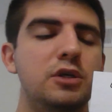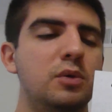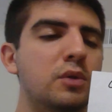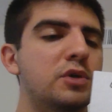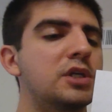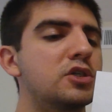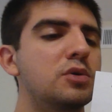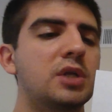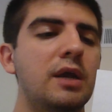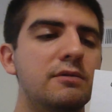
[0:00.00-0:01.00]
2. And the reason I
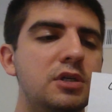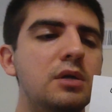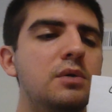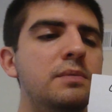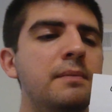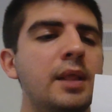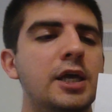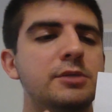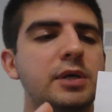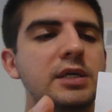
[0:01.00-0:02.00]
chose negative 2
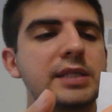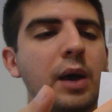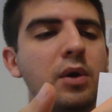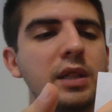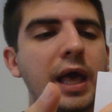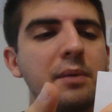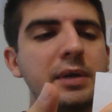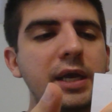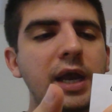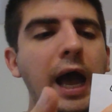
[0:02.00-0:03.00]
is because that would allow me
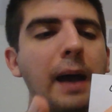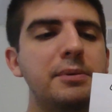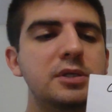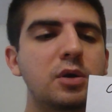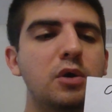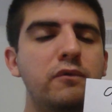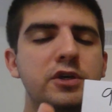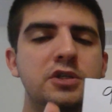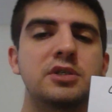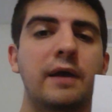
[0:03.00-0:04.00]
to get opposite
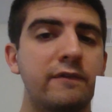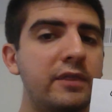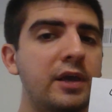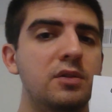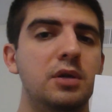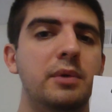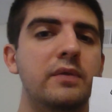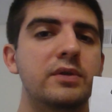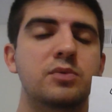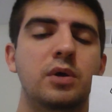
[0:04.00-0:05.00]
coefficients. You have to think a little bit on
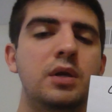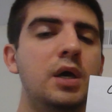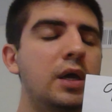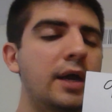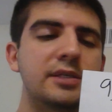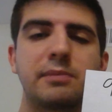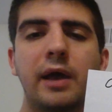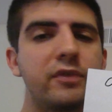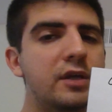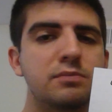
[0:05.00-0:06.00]
this one. Guys, as
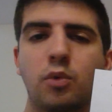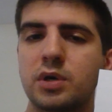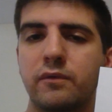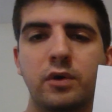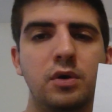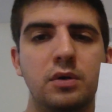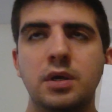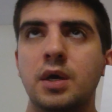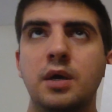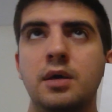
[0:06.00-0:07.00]
math gets more difficult,
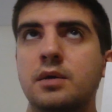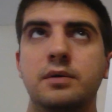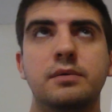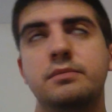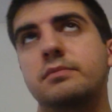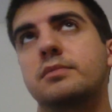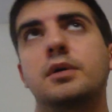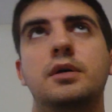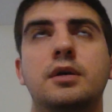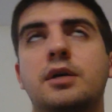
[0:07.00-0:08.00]

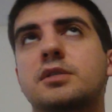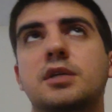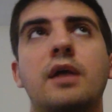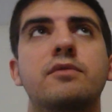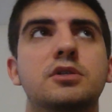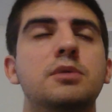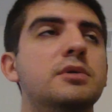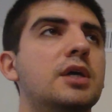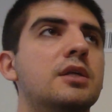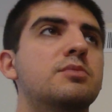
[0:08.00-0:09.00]
I guess it's kind of a stupid
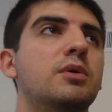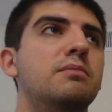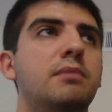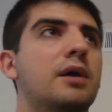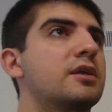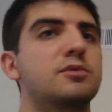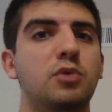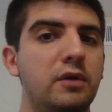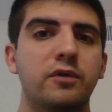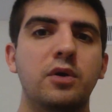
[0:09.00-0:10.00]
sentence, but math gets more
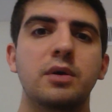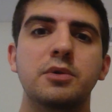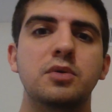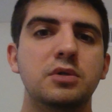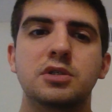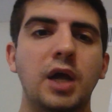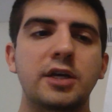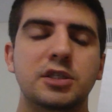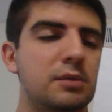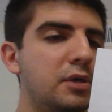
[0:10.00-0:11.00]
difficult. I mean, you're not
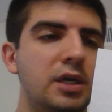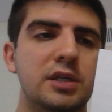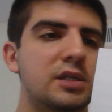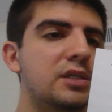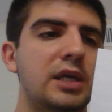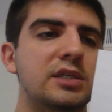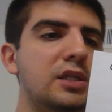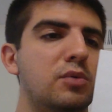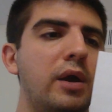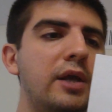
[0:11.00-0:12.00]
just going to be instantaneous to get
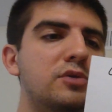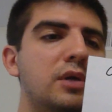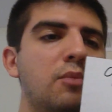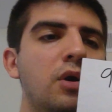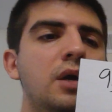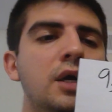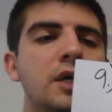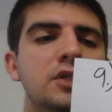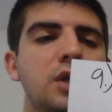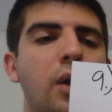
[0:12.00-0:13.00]
the right answer anymore.
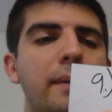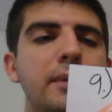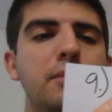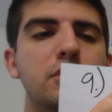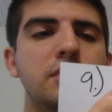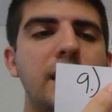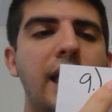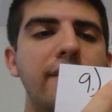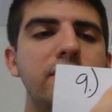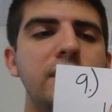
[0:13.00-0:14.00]
So I'm going to multiply
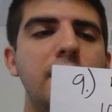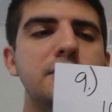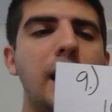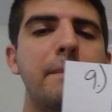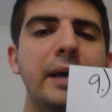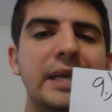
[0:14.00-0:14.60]
everything up top by